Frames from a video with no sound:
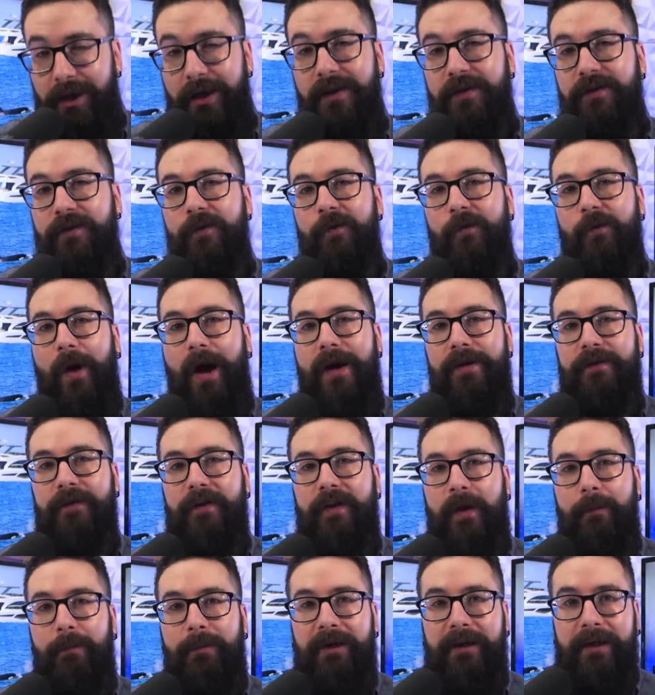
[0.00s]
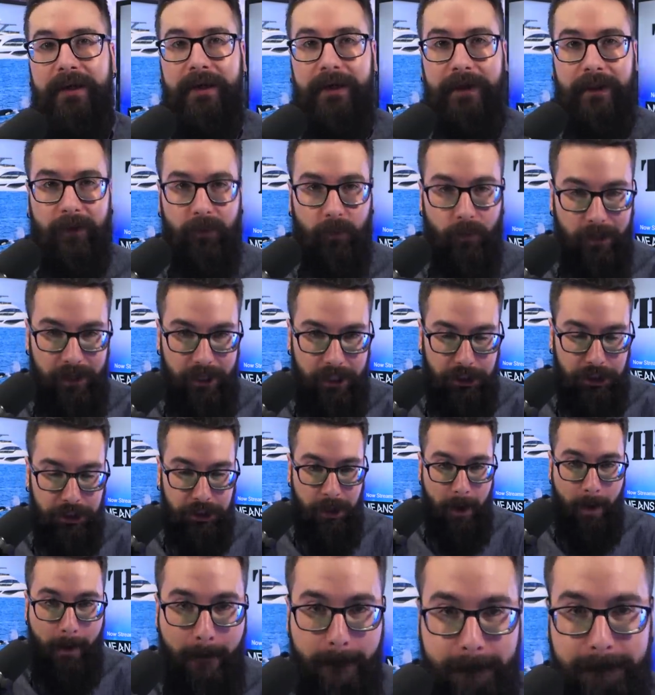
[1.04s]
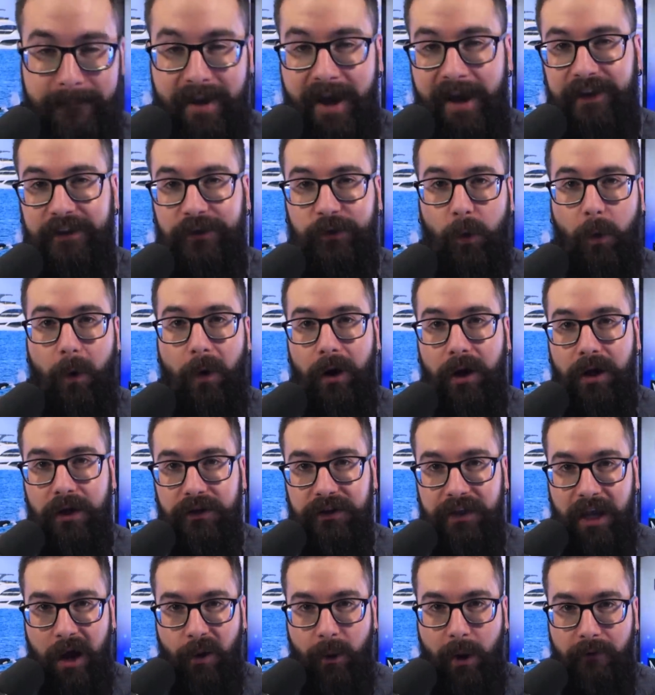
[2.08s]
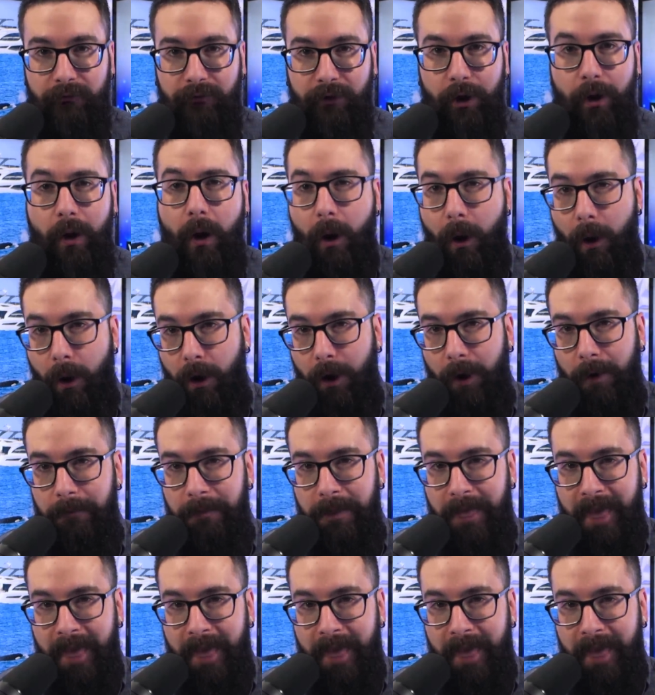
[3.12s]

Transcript: isn't rising up and eating the rich. Based orcas, however, are,